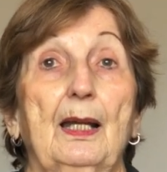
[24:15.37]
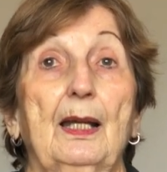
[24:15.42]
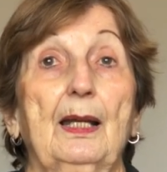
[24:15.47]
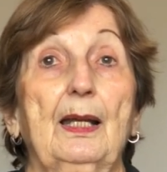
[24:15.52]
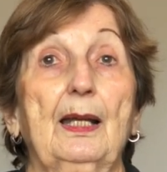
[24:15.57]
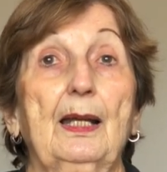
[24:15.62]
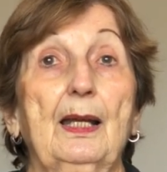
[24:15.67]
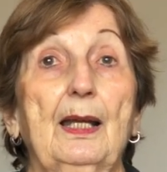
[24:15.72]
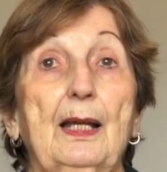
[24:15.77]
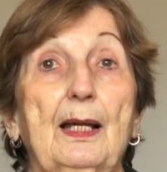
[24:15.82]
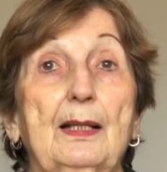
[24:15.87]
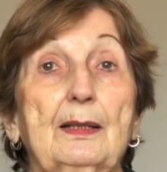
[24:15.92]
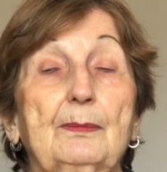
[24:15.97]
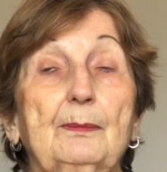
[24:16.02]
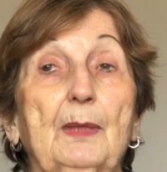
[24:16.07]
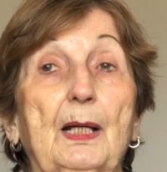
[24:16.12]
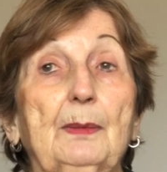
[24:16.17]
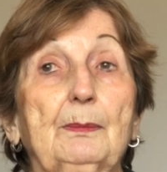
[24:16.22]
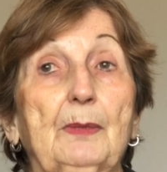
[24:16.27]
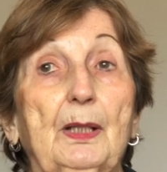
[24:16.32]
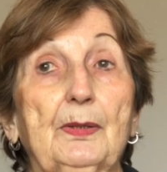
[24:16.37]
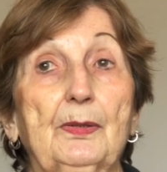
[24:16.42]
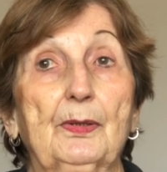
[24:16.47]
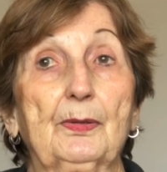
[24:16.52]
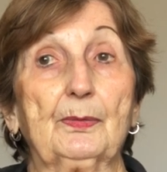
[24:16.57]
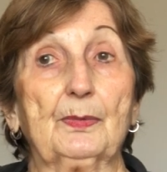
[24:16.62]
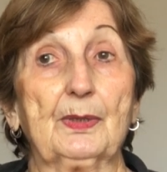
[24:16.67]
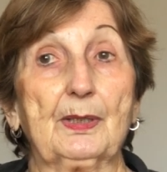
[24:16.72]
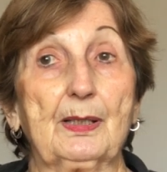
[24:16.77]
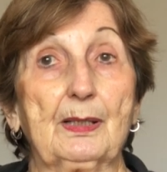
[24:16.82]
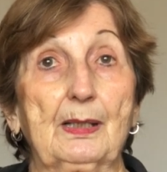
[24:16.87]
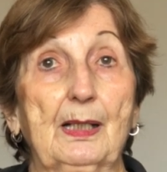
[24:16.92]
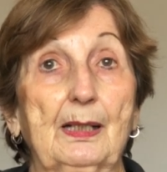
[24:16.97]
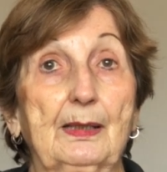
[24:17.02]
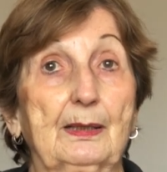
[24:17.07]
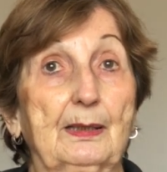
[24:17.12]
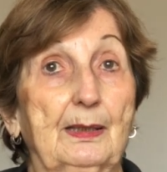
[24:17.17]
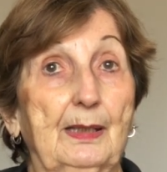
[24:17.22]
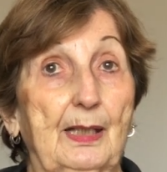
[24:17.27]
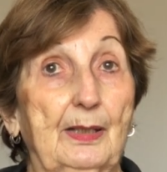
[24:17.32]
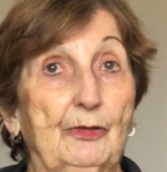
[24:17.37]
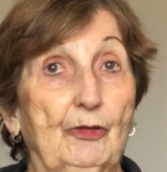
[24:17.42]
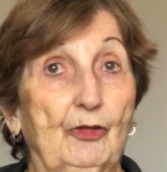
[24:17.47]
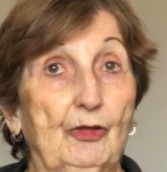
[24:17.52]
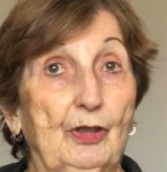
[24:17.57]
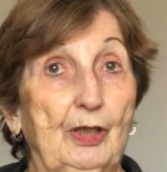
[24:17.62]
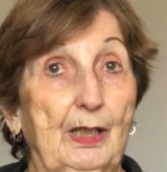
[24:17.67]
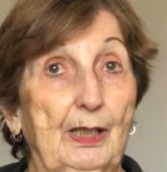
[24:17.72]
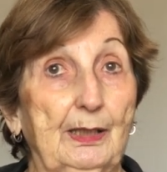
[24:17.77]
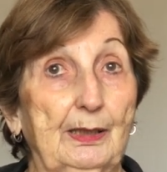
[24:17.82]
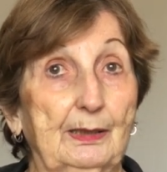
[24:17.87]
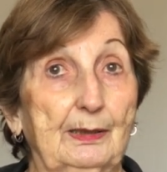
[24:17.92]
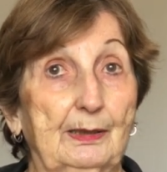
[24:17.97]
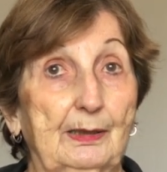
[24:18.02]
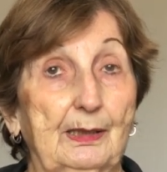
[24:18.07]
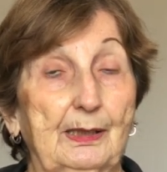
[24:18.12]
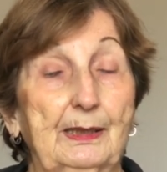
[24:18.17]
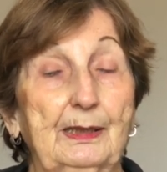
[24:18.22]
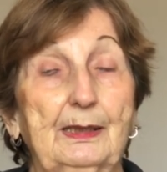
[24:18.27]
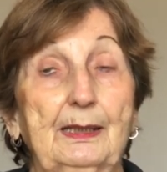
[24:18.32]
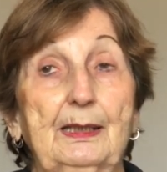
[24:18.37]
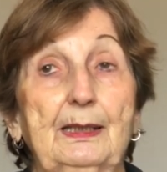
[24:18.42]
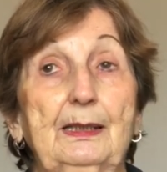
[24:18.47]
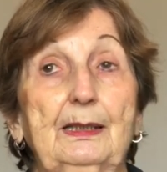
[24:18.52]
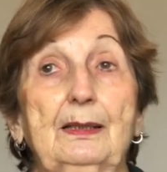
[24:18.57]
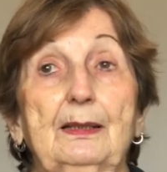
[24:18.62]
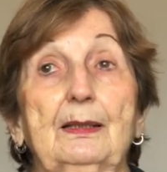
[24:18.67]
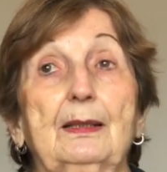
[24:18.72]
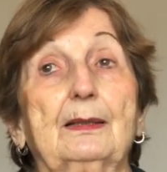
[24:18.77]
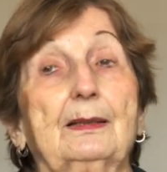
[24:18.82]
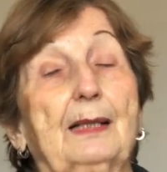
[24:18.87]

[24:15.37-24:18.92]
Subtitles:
and my mother was not an educated lady.